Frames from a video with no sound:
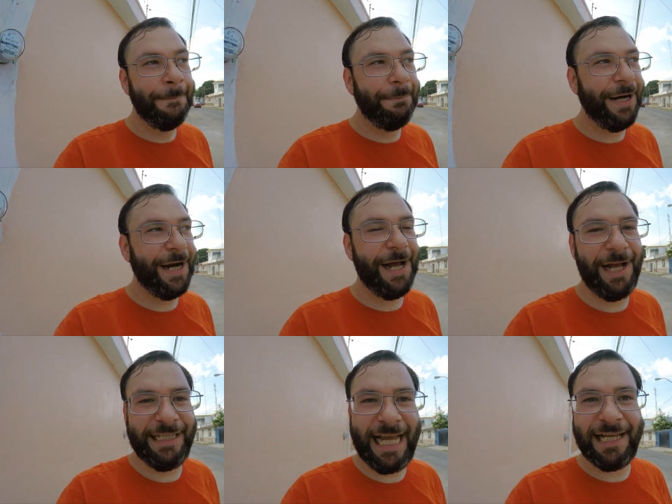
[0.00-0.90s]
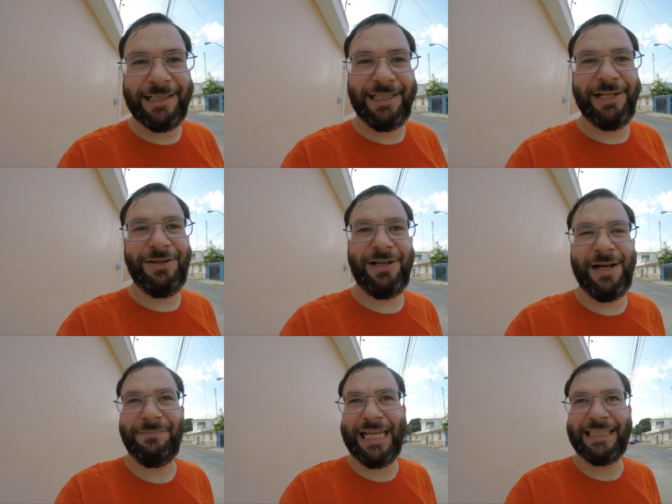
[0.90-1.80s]
But uh, yeah, you know,
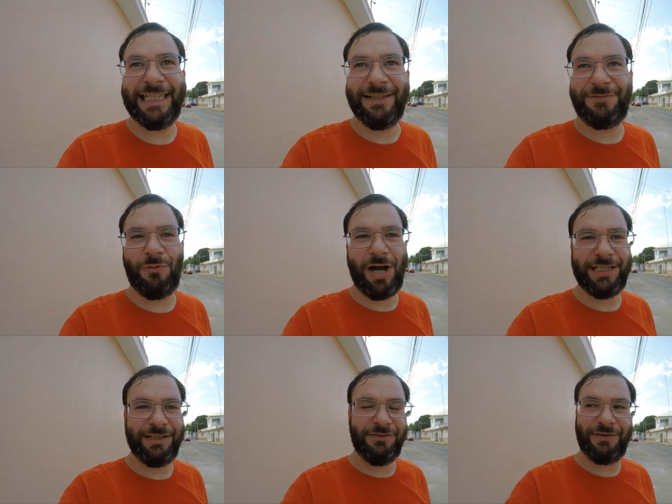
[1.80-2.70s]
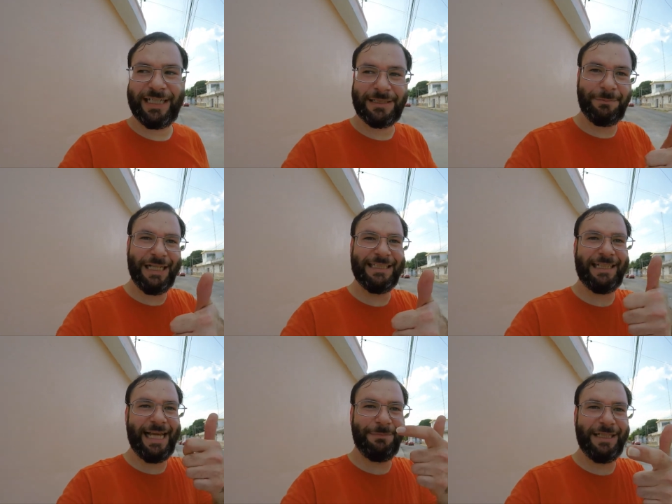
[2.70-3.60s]
um, thanks again for watching. Don't forget to please
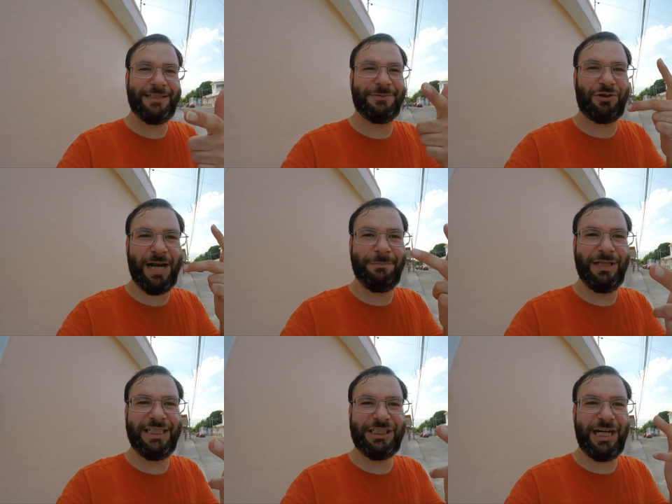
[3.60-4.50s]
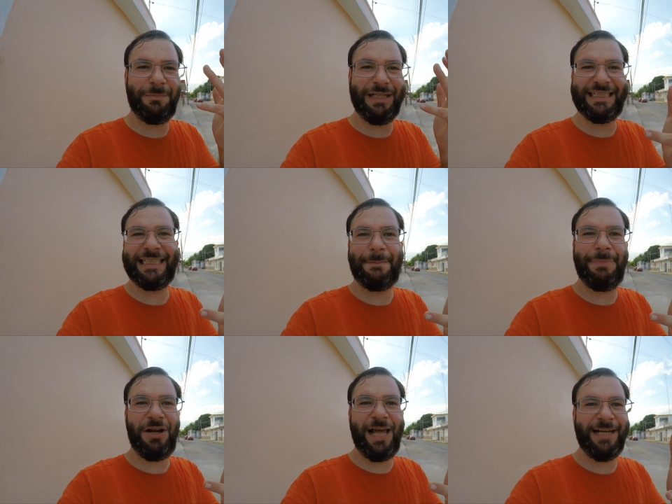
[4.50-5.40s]
like, please subscribe, please share, please hit that
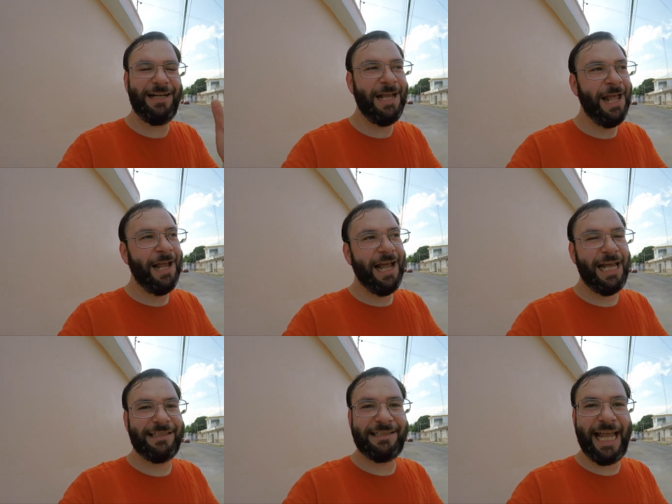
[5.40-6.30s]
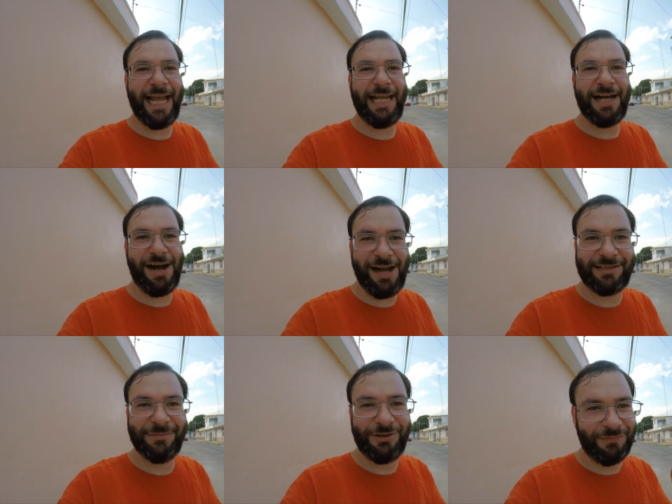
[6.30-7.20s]
bell icon, and stay
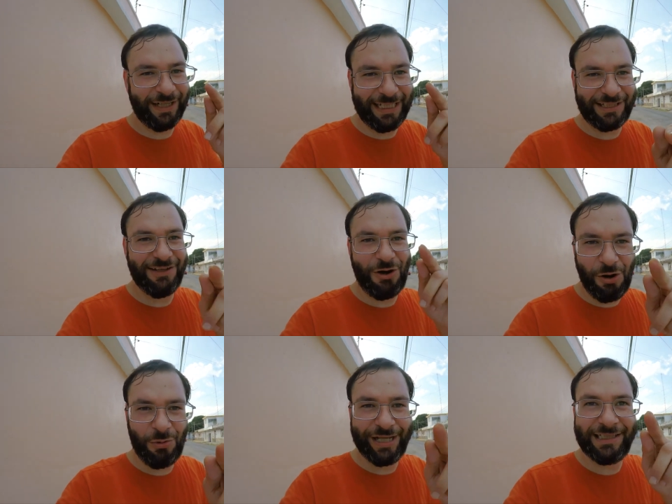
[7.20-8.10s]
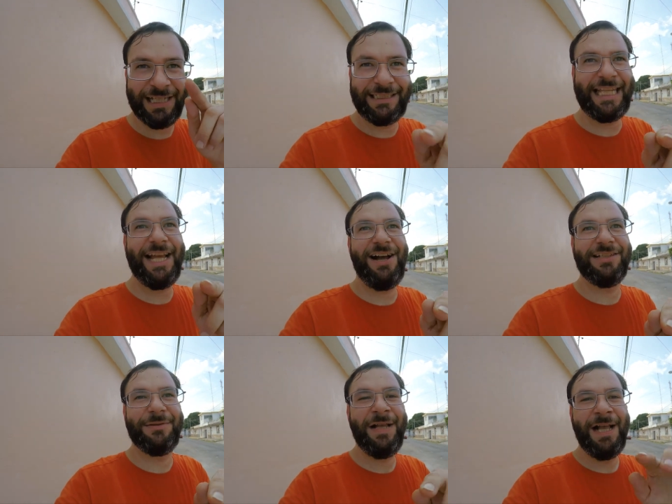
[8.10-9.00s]
awesome. Don't forget to always stay
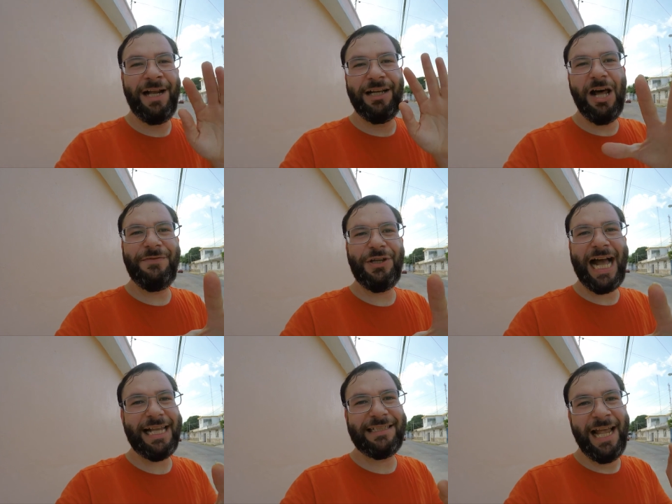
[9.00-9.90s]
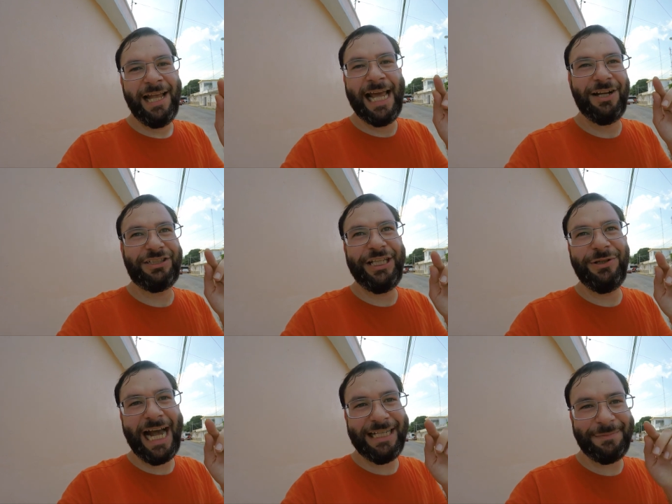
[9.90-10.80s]
awesome. Love you guys, and I'll see
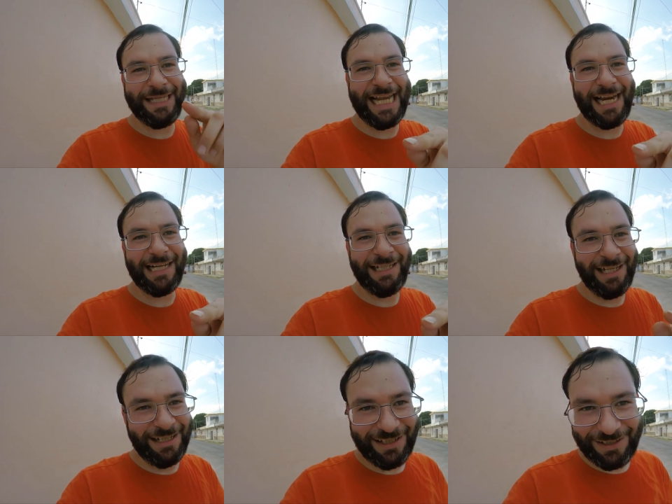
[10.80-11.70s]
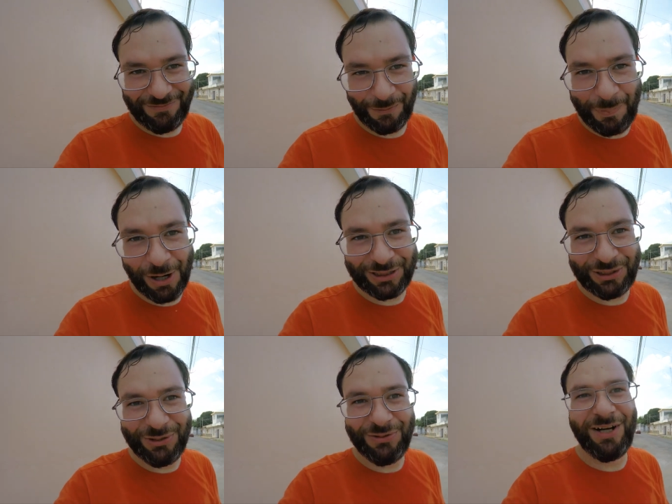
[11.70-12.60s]
you guys mañana for part
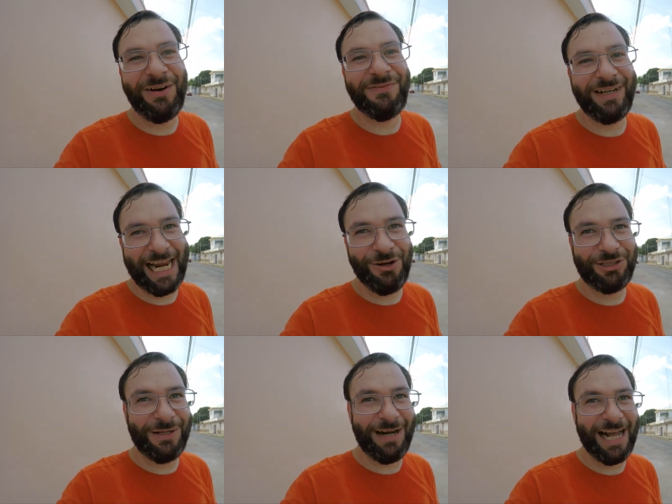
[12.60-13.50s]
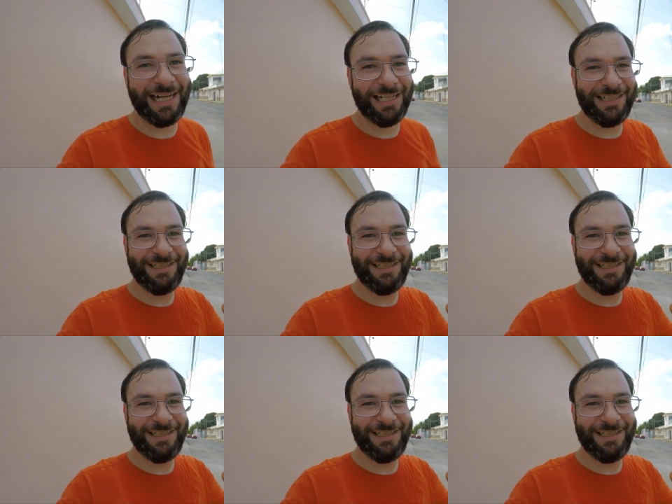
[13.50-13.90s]
two of La Noche Blanca.